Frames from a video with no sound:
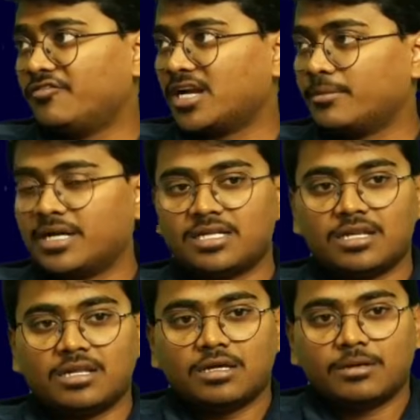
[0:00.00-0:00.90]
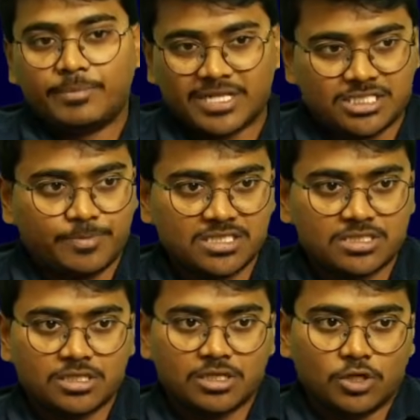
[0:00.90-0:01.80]
fundamental
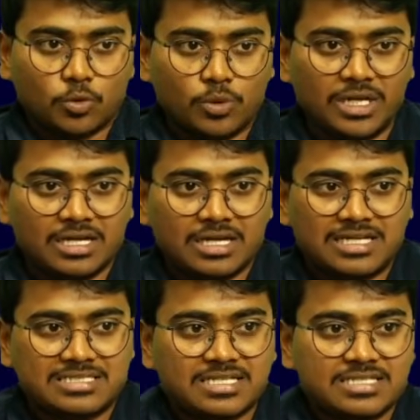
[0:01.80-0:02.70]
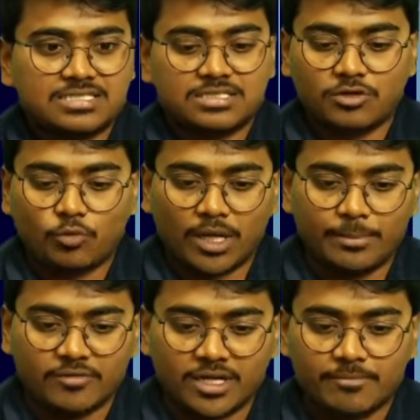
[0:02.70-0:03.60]
principles, we will discuss one
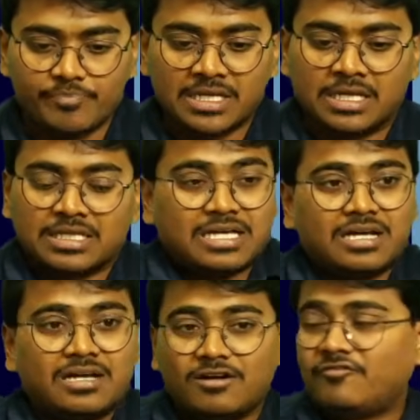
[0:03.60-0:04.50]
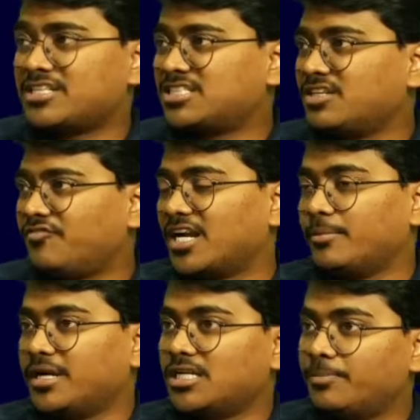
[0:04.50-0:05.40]
by one. The first
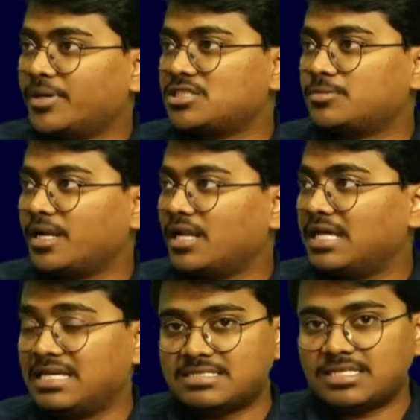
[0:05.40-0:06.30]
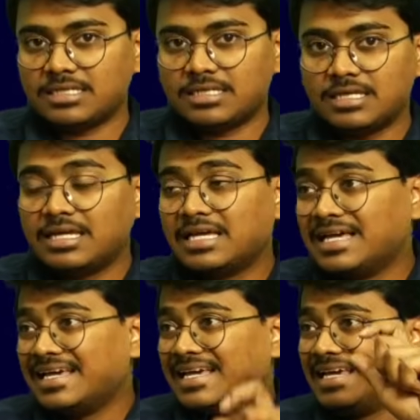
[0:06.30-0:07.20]
fundamental principle is
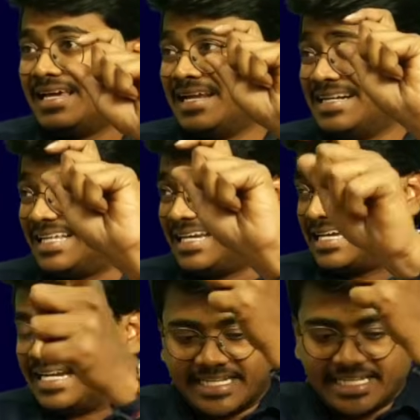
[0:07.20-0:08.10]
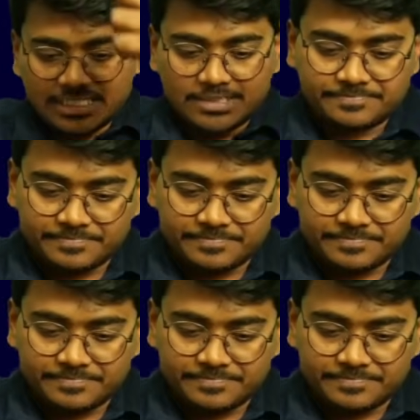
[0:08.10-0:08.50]
integrity.